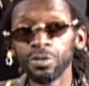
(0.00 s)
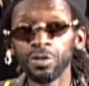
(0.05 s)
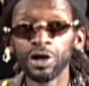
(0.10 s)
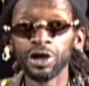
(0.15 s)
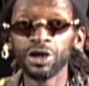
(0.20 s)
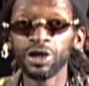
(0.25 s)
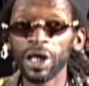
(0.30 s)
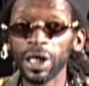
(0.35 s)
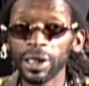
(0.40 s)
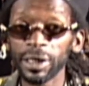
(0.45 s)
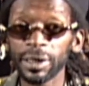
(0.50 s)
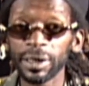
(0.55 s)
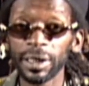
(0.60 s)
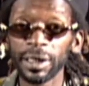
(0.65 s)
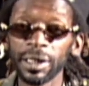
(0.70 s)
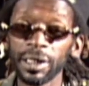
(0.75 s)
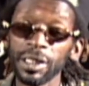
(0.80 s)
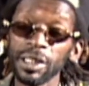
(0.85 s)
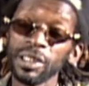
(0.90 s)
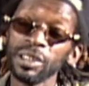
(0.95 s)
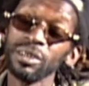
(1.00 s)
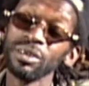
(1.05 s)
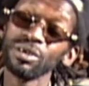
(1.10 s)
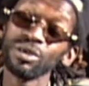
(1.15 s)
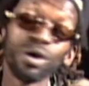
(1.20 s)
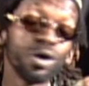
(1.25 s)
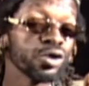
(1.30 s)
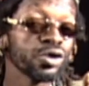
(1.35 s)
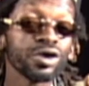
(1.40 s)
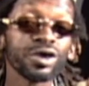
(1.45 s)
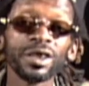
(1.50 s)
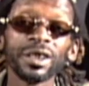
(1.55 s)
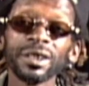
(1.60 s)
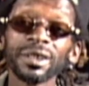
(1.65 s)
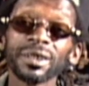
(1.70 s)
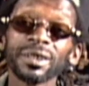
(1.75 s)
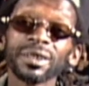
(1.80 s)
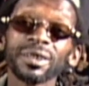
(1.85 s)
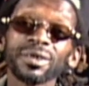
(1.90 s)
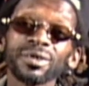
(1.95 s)
rejected, the
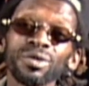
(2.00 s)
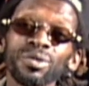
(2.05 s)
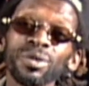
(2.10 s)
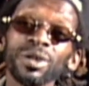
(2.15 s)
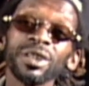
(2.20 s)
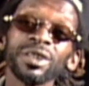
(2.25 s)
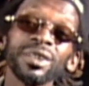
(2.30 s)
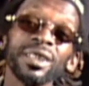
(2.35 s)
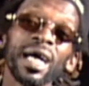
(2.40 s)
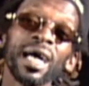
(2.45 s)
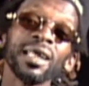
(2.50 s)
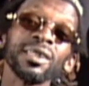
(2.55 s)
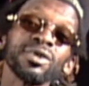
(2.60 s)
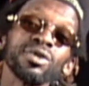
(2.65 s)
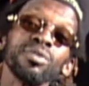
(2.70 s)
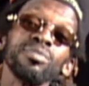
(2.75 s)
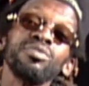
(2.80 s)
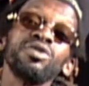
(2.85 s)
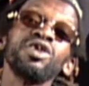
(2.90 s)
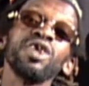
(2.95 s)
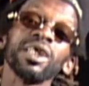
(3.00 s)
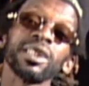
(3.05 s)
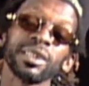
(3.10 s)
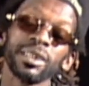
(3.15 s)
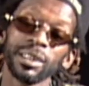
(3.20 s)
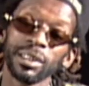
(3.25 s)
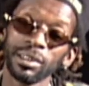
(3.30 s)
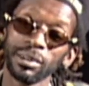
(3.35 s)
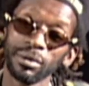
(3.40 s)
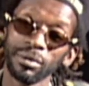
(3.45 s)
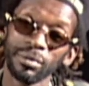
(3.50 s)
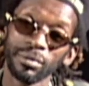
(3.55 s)
injustice to which they are subjected.